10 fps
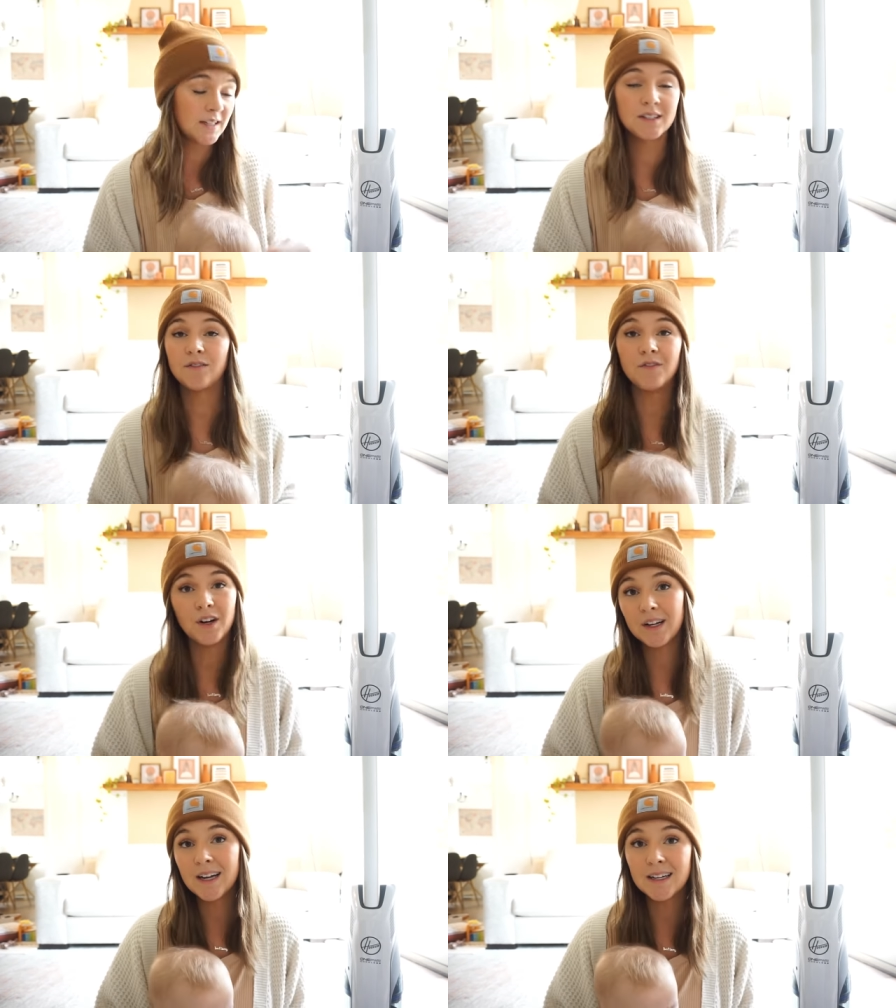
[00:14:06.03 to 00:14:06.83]
It's a
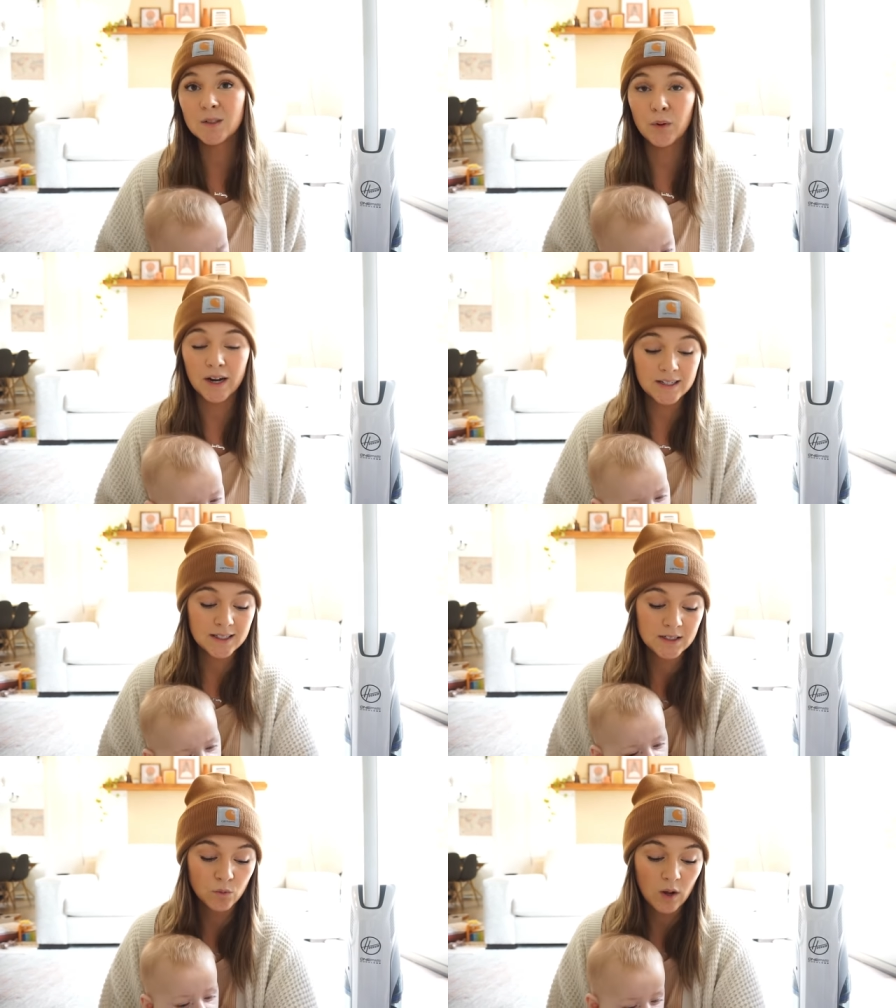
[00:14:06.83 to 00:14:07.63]
very nice price
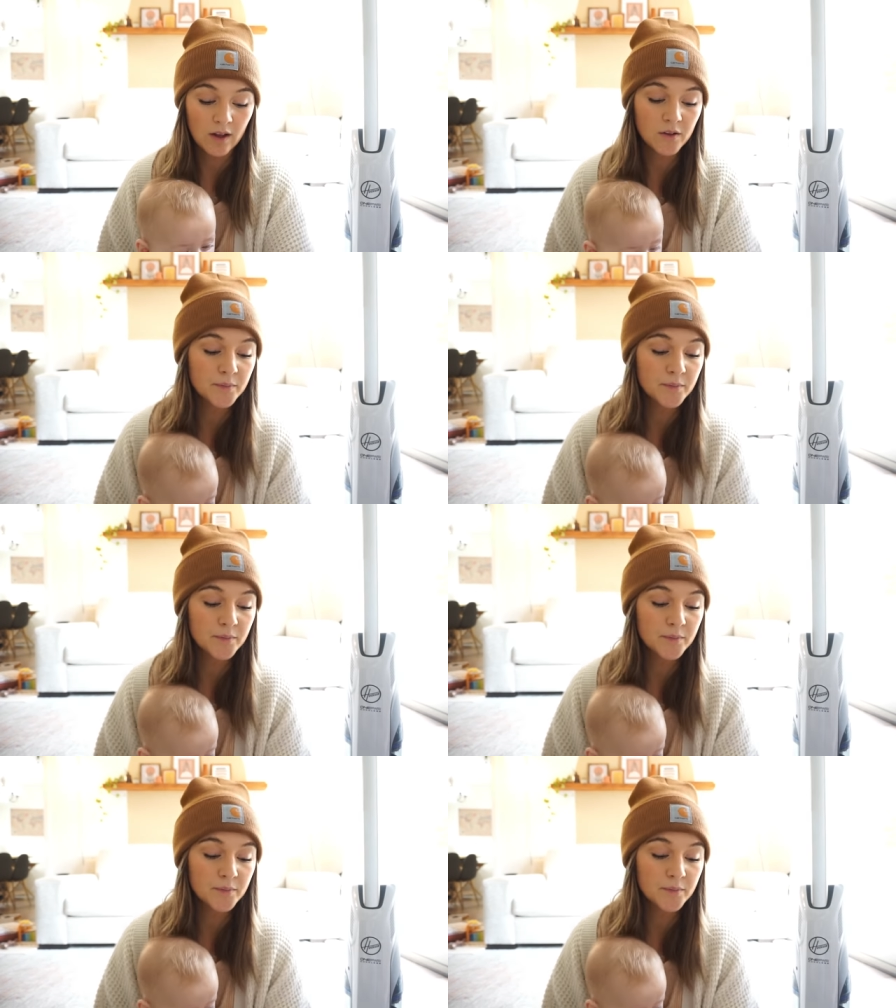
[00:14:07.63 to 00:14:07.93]
as well.